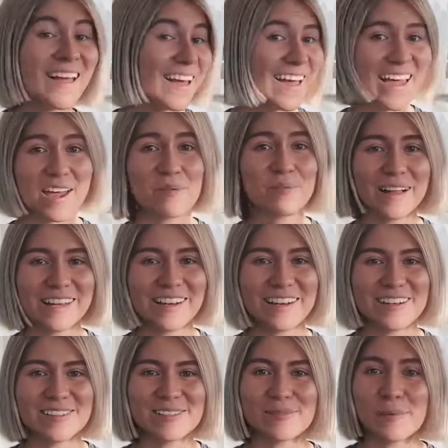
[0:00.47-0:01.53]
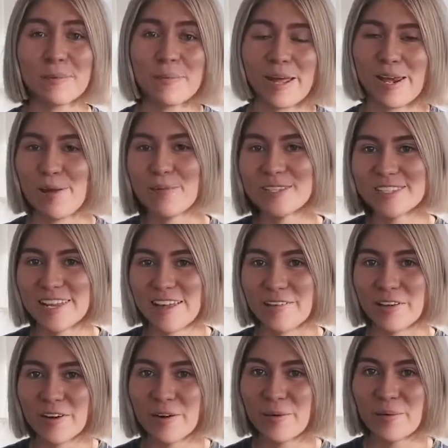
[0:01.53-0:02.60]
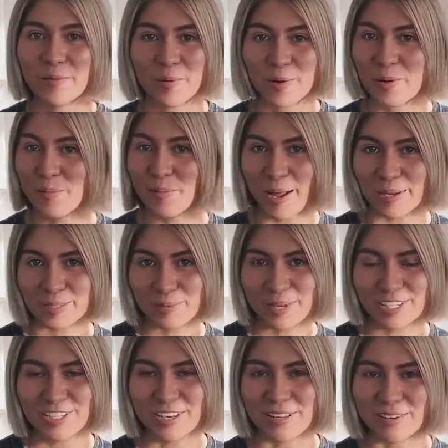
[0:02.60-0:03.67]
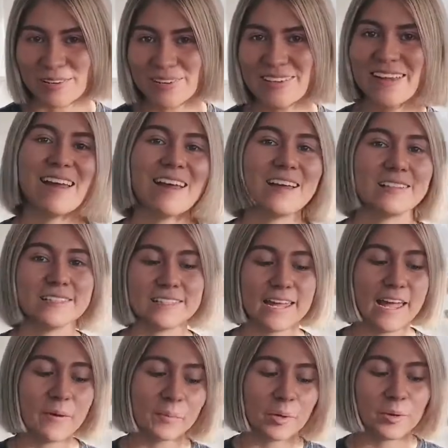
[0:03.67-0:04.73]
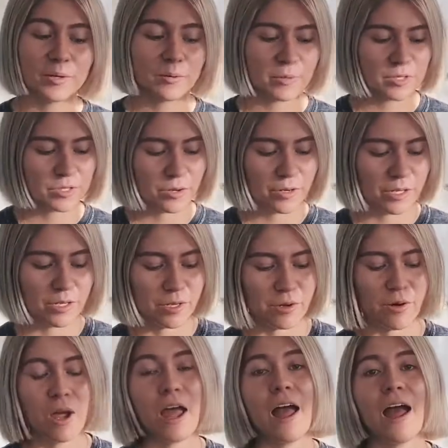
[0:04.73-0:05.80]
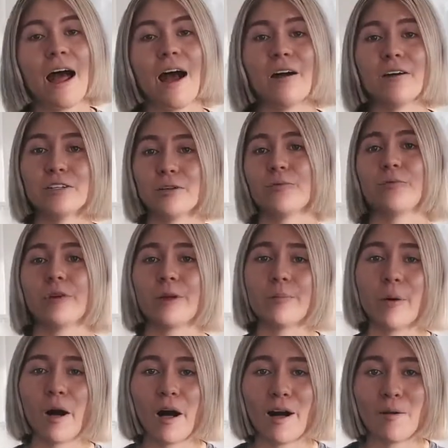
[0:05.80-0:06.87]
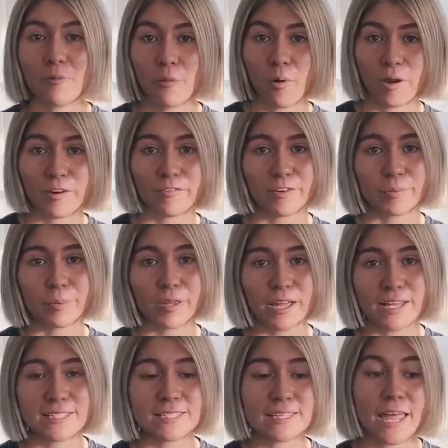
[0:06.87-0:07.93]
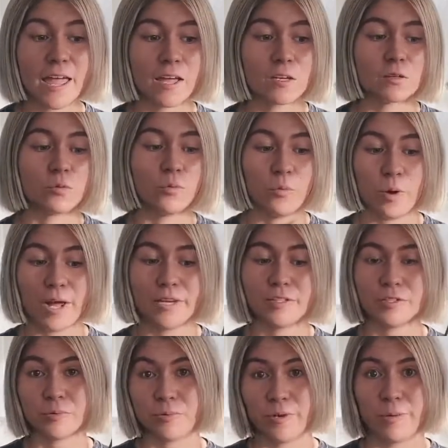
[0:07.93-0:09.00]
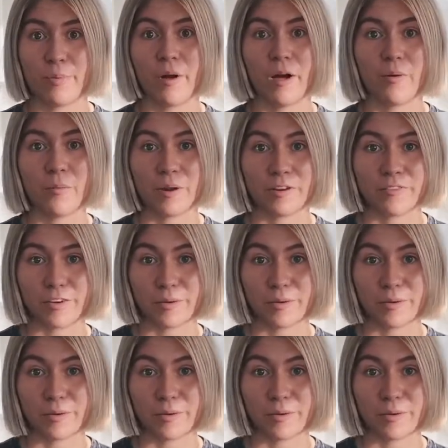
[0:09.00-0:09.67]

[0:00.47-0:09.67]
Hey planners, my name is Taylor. Welcome back to my channel. Today I'm going to be showing you how to repot one of your plants and when to repot one of your